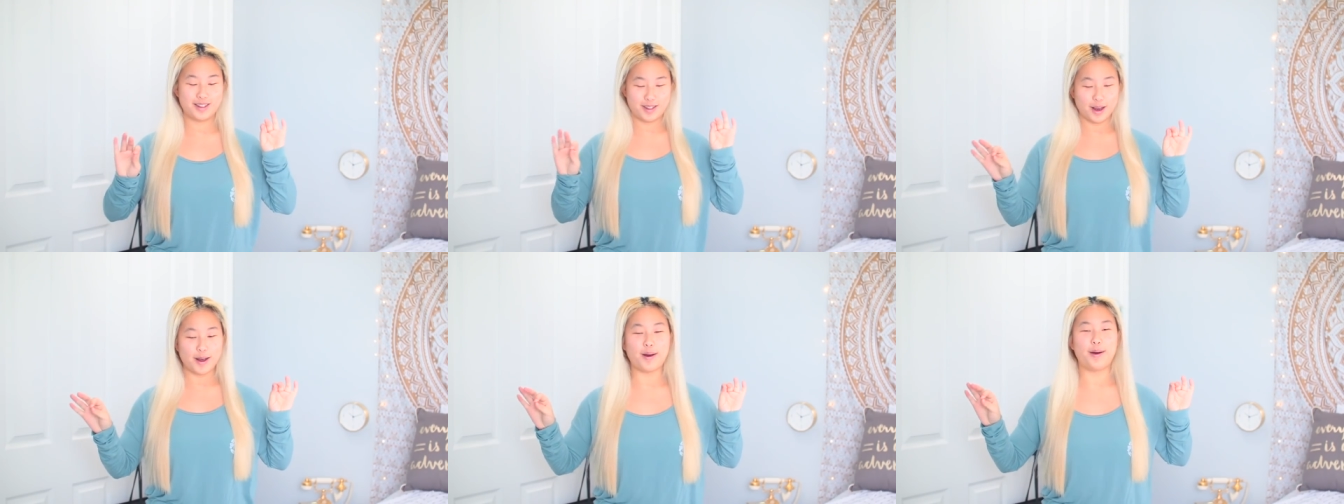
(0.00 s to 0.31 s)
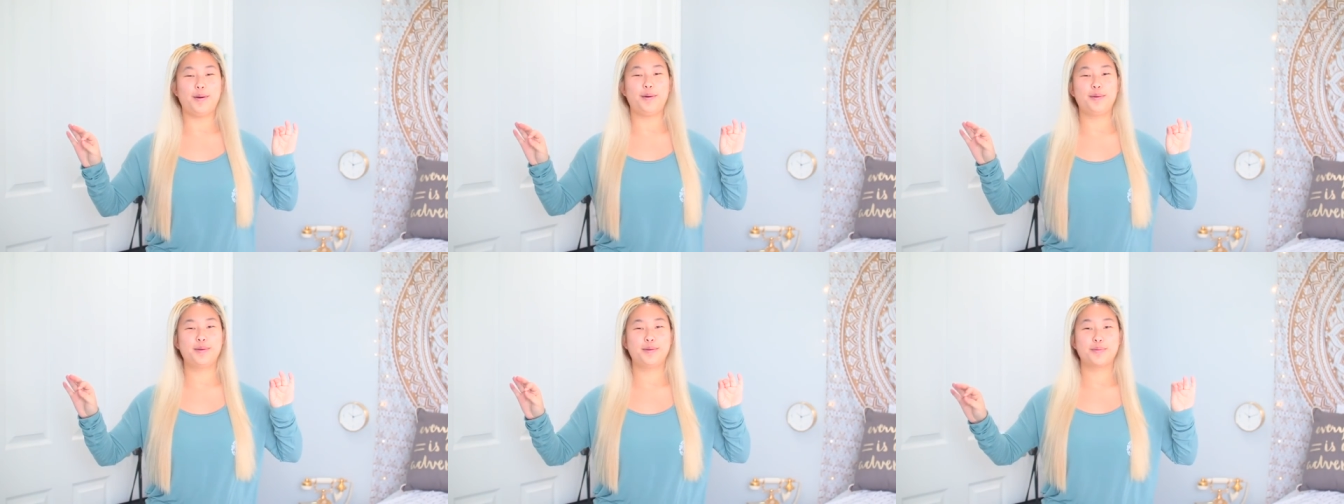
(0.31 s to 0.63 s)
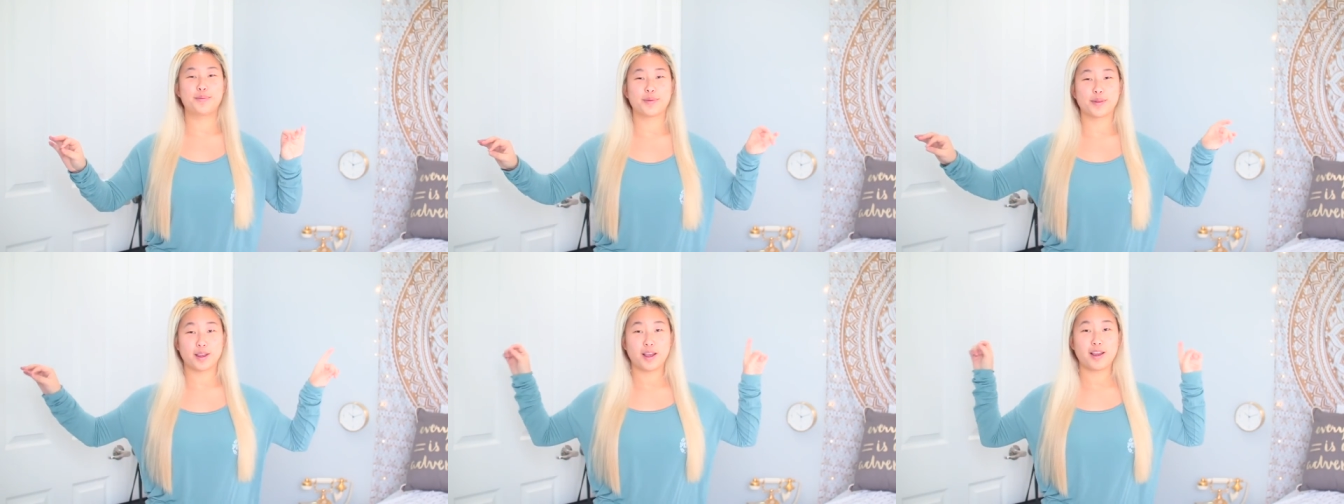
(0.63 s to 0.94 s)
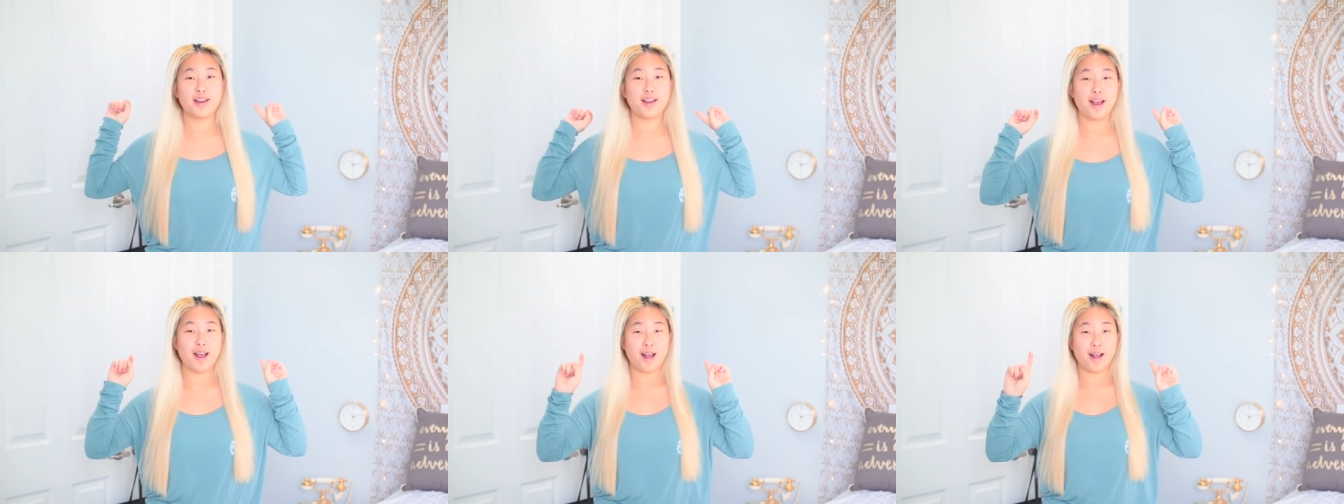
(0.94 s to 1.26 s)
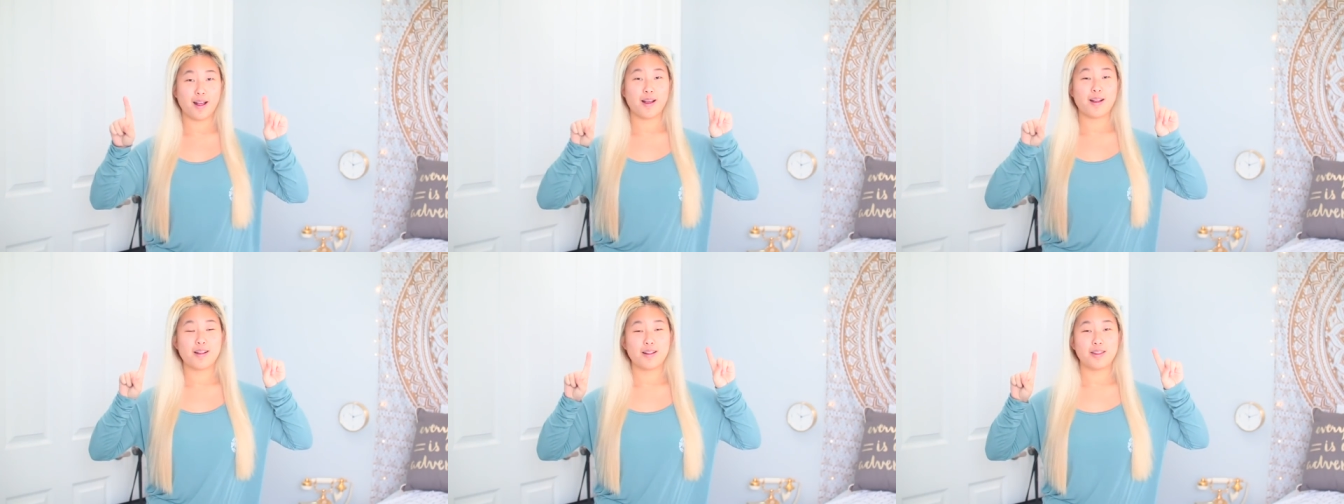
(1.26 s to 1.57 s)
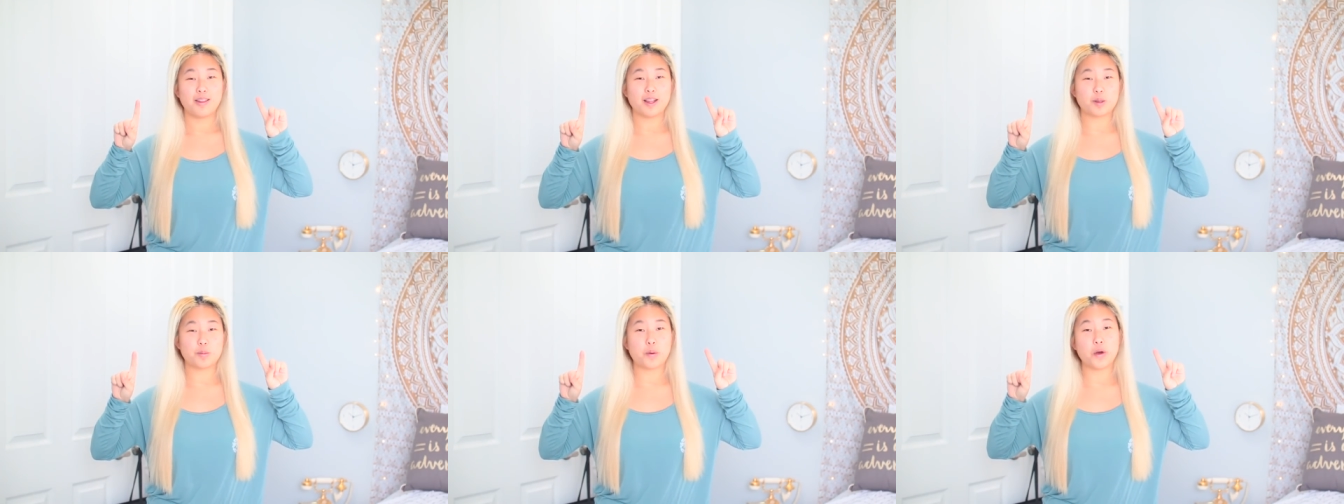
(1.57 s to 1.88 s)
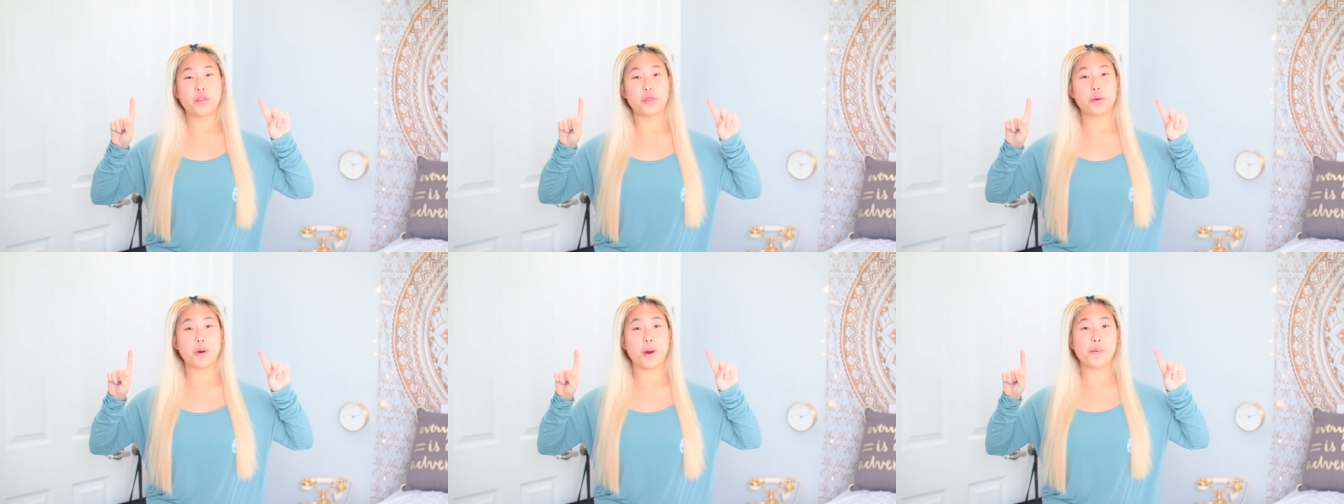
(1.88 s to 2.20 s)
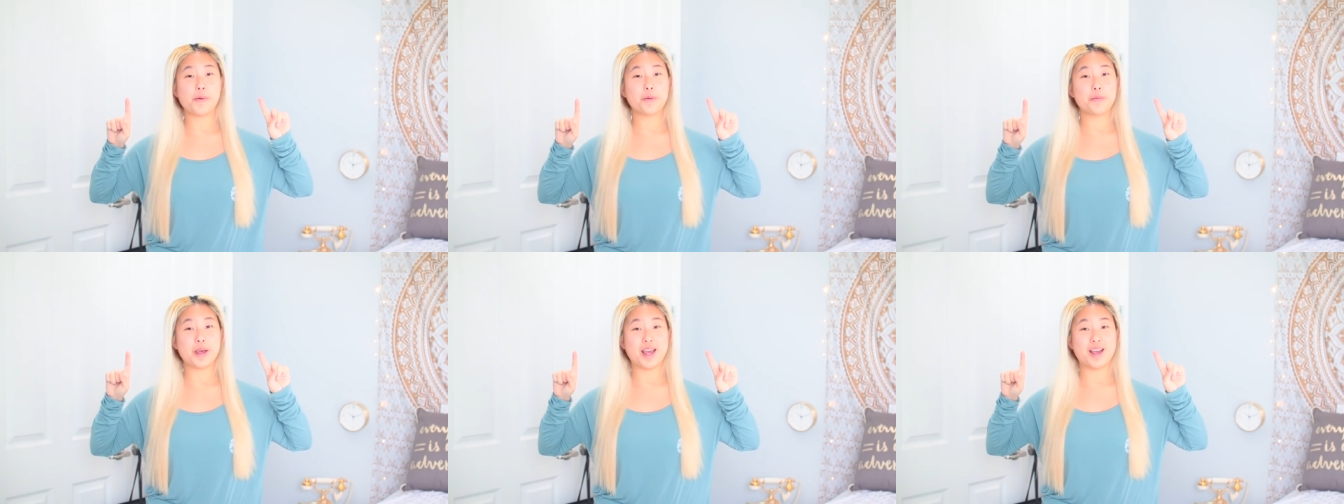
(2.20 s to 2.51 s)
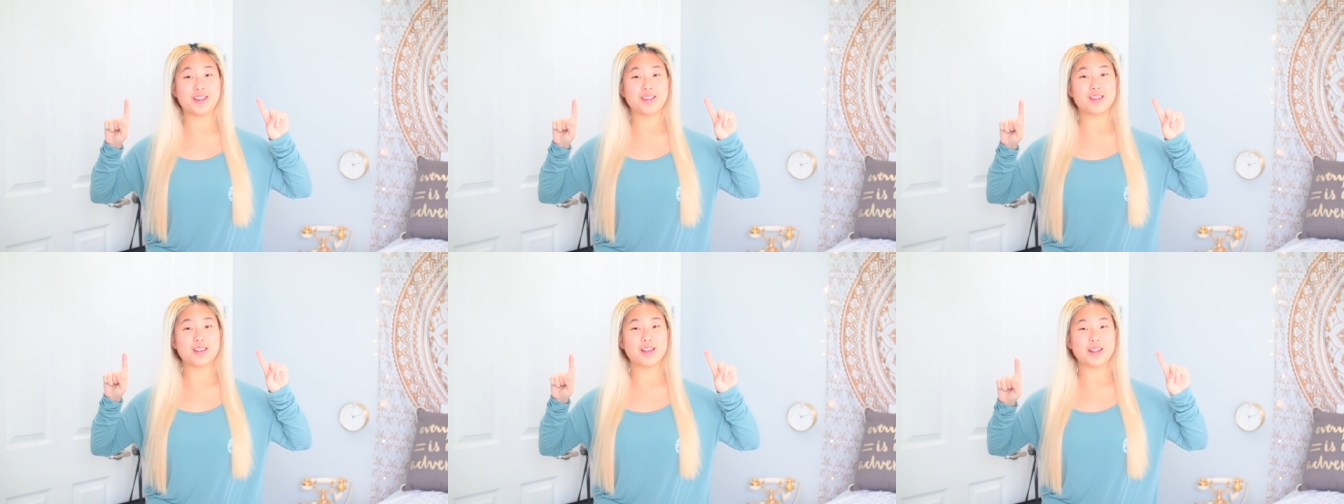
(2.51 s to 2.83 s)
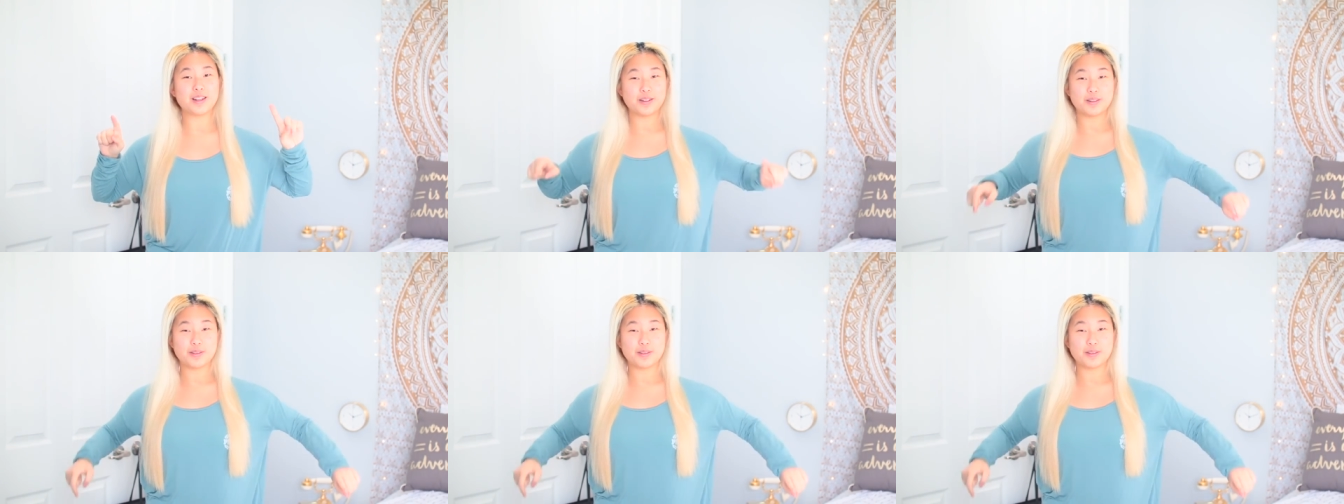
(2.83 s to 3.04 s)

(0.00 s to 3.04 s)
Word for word: So let's put the rubber bands in.